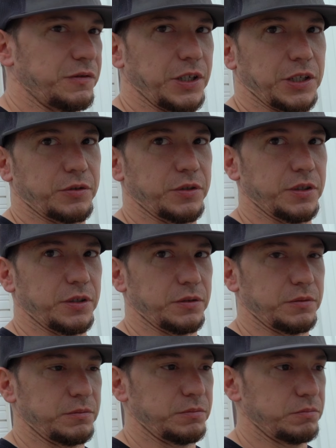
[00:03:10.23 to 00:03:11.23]
factory
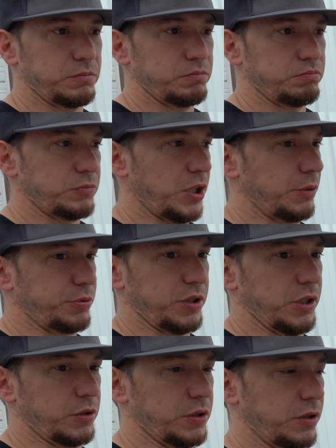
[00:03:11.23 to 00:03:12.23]

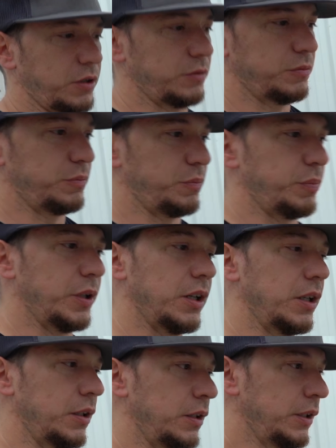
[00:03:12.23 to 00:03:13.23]
optioned out car,
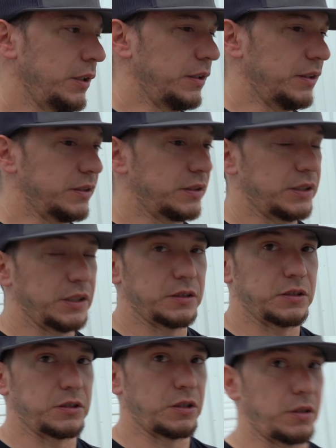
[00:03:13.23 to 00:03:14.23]
but this thing
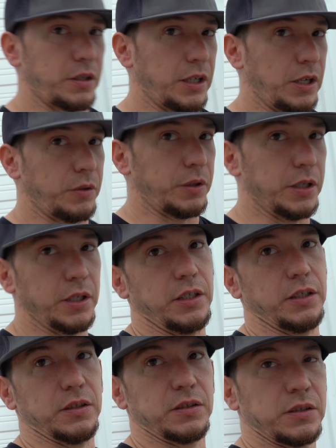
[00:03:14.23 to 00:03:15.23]
started out
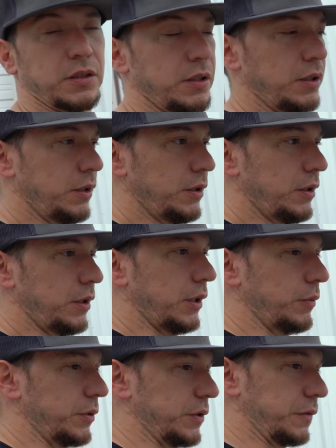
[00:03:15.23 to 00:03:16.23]
hideous.
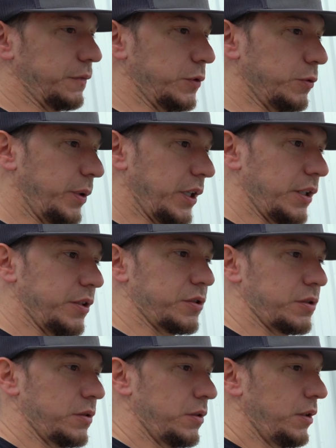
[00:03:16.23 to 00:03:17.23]
It was full
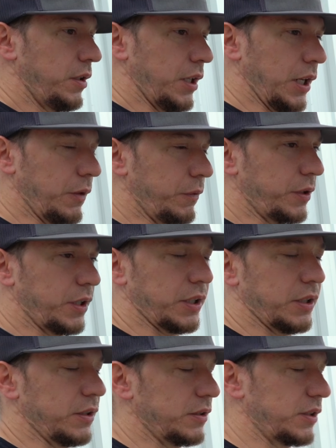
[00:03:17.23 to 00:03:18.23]
beige.
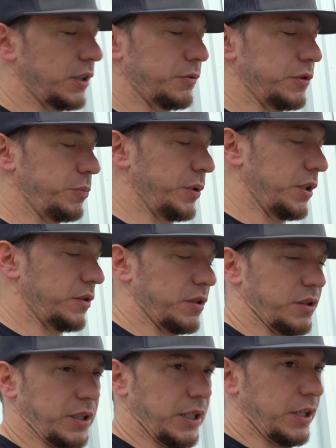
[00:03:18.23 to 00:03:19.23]
Everything in this thing was beige.
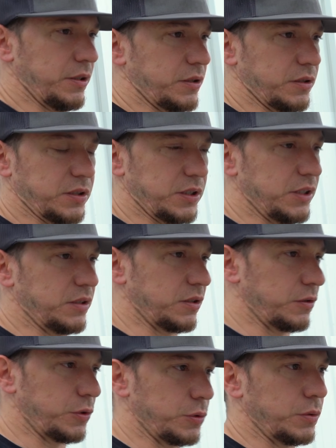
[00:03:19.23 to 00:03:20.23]
The dash, the seats,
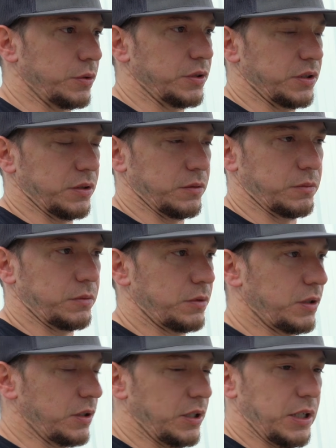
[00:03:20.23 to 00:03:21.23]
the doors, the
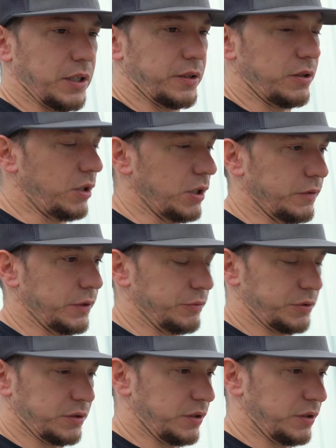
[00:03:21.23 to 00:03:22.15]
cloth, all of it was